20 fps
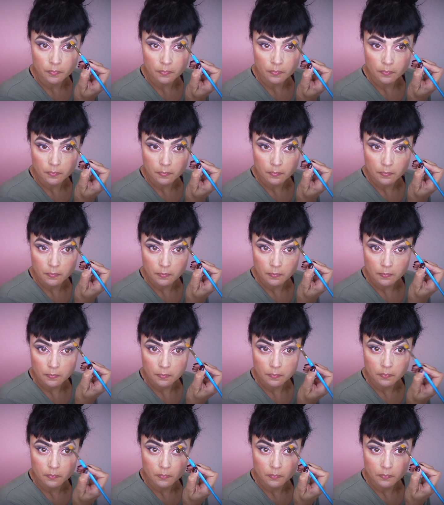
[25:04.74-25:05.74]

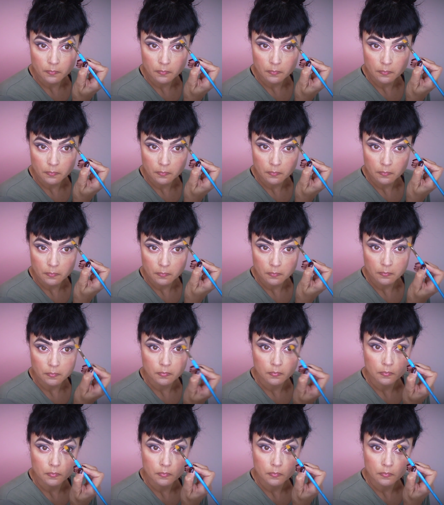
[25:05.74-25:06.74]

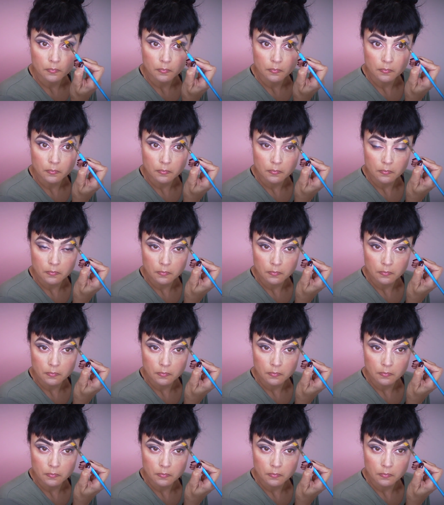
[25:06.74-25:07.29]
Nobody speaks.